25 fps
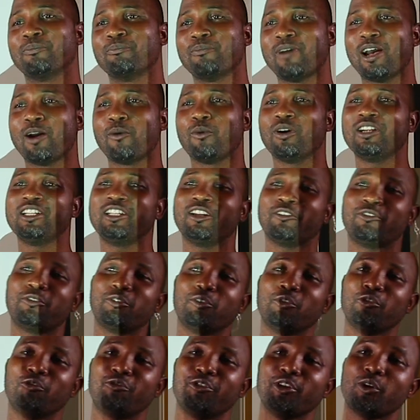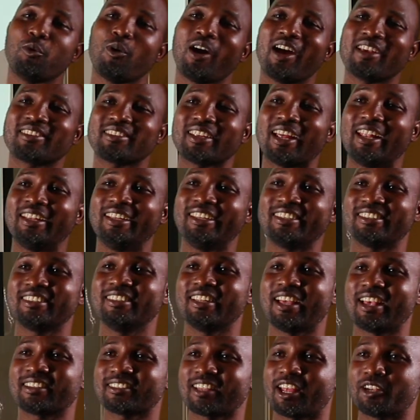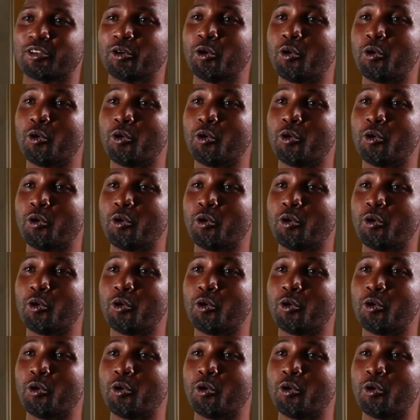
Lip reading: my wonderful viewers and listeners at